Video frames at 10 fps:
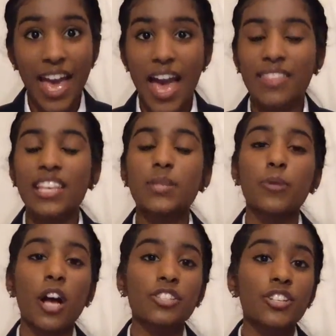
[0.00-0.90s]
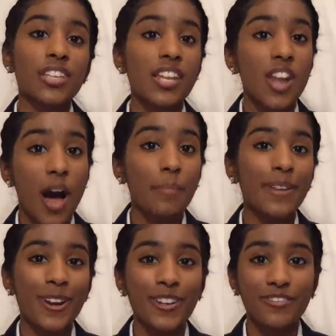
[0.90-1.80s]
and these proctors cannot be
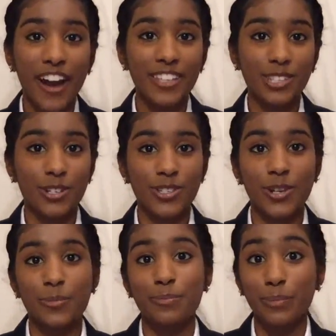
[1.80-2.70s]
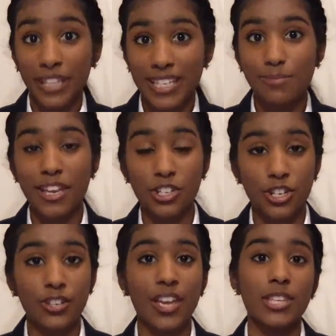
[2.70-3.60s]
your advisor. So please make
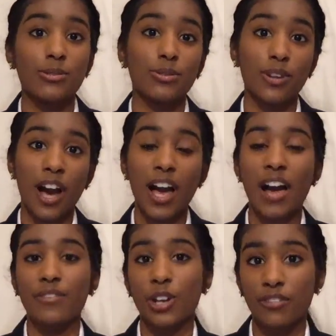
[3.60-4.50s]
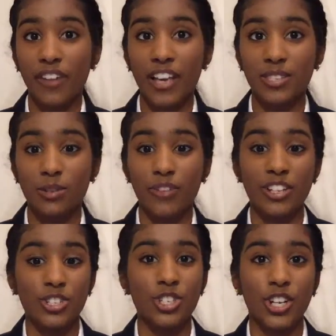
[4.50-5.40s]
sure that you do not have your advisor
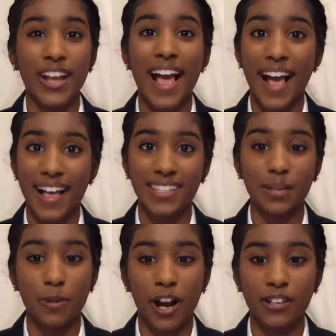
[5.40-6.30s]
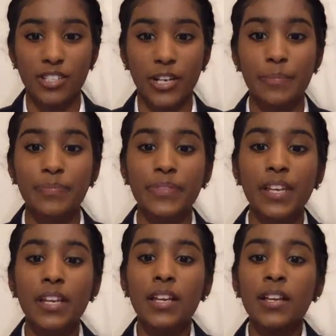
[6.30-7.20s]
registered as a proctor.
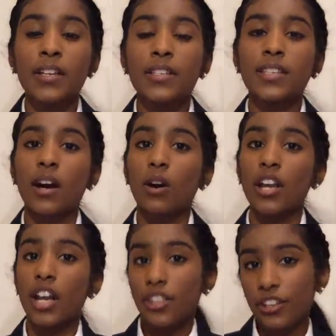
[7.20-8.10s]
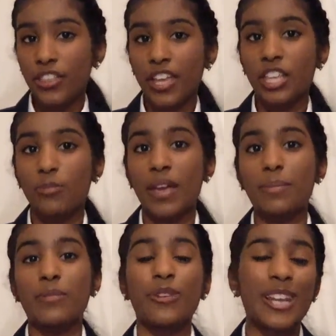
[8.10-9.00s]
So another thing you may
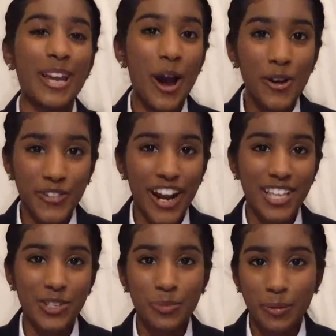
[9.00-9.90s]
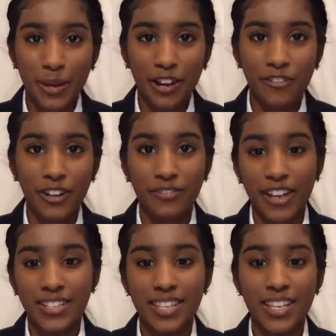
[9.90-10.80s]
be reading over as you prepare for
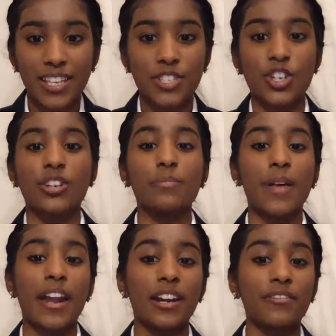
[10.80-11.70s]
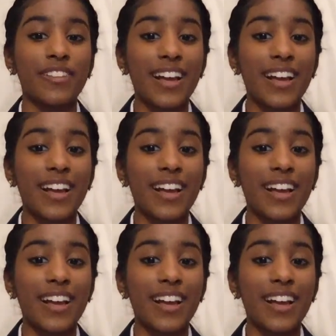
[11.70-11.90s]
events is your competitive